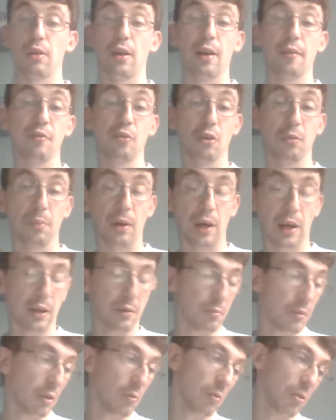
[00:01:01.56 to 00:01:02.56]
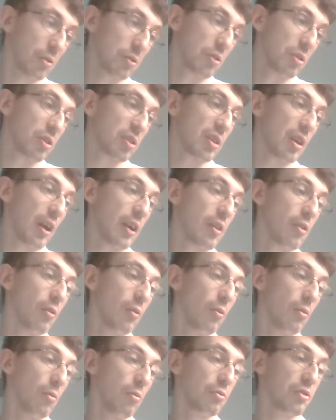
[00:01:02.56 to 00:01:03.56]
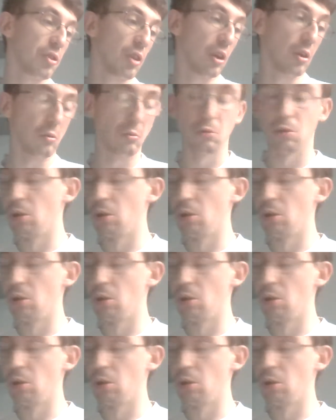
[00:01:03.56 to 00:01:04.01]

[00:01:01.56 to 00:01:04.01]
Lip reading: they have not paid me what to say or do.